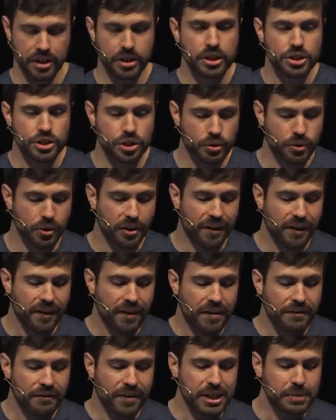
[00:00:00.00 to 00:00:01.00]
So
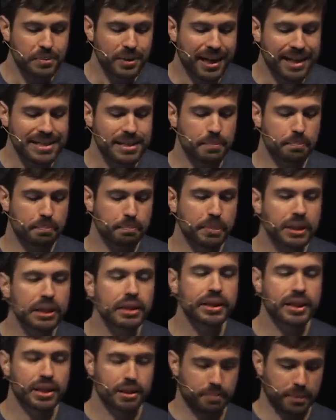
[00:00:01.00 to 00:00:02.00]
Facebook has a
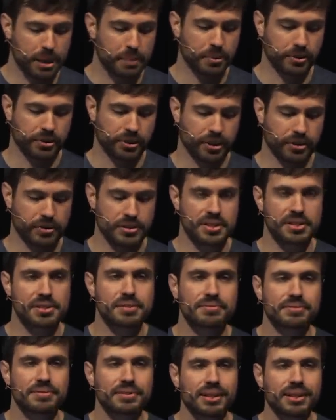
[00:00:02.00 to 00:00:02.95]
billion people nodes.